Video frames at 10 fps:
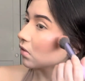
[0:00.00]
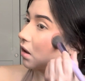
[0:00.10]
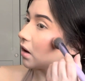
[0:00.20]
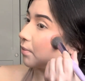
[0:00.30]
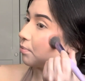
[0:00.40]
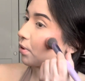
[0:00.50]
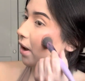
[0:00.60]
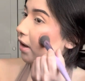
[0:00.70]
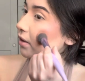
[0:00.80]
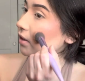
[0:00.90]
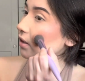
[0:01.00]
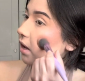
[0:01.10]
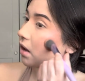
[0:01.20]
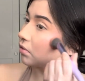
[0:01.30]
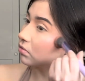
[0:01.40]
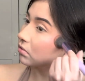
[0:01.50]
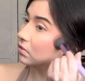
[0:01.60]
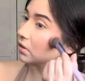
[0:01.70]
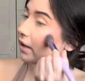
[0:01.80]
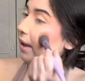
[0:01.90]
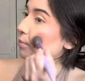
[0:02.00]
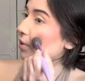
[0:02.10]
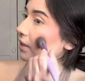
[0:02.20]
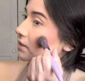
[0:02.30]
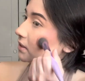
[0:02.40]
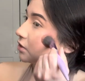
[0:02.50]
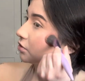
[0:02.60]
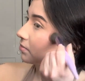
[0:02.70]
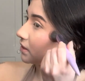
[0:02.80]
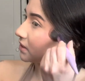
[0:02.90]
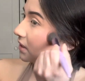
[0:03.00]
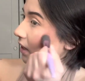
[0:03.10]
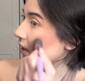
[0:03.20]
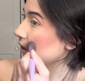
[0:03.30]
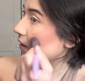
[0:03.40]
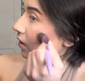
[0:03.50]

And I pat down, like I press into my skin.